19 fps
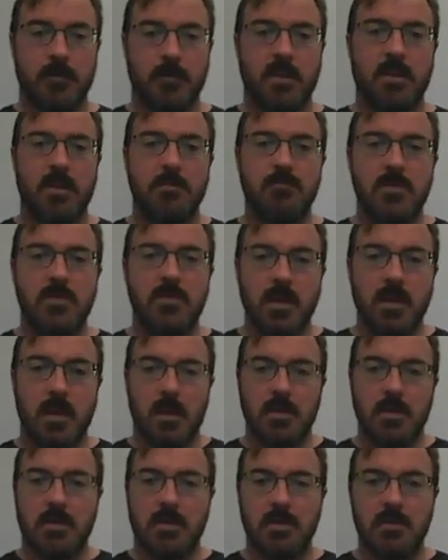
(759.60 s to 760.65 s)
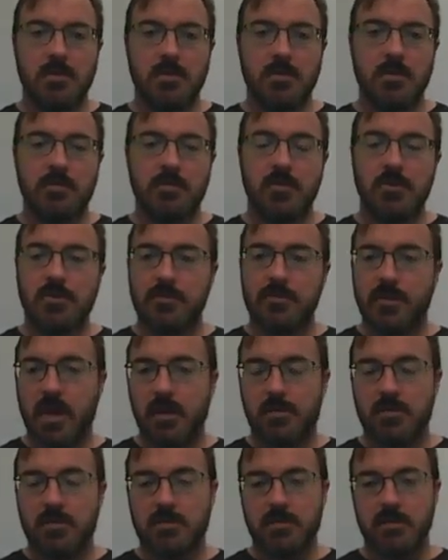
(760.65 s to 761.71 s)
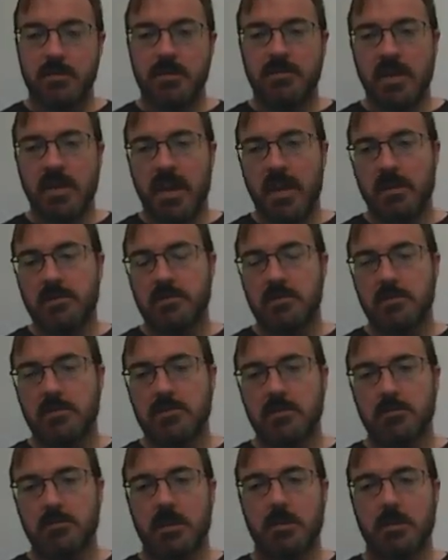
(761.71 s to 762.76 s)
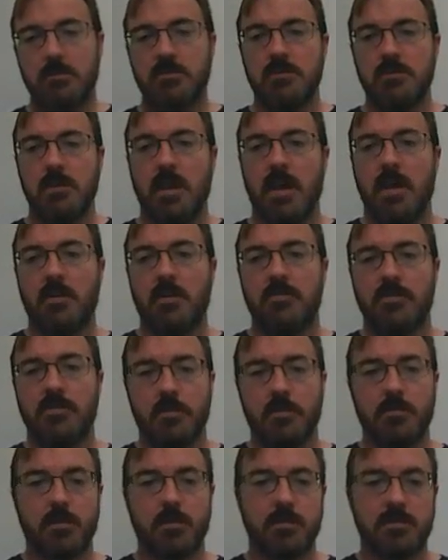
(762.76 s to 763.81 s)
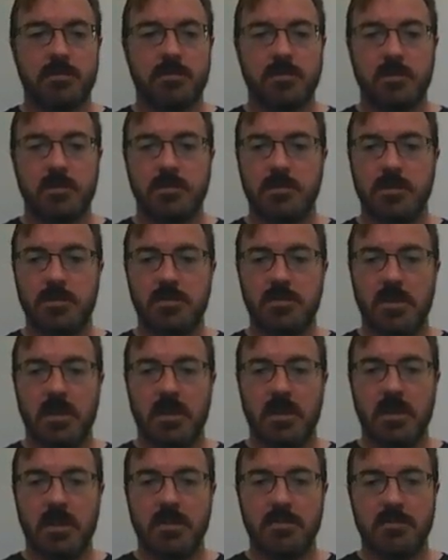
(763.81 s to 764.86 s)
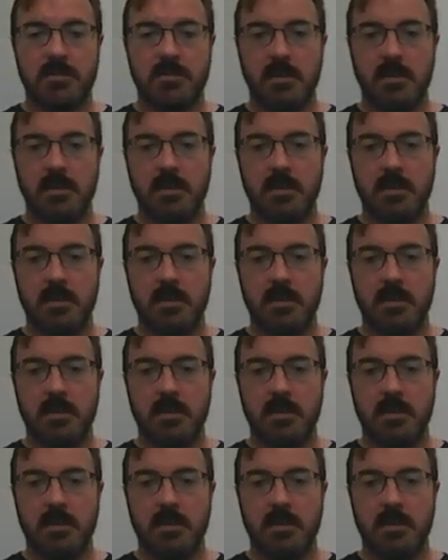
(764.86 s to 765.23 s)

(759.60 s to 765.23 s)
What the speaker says: Okay. Not all conversion factors are exact, so sometimes you'll have numbers such as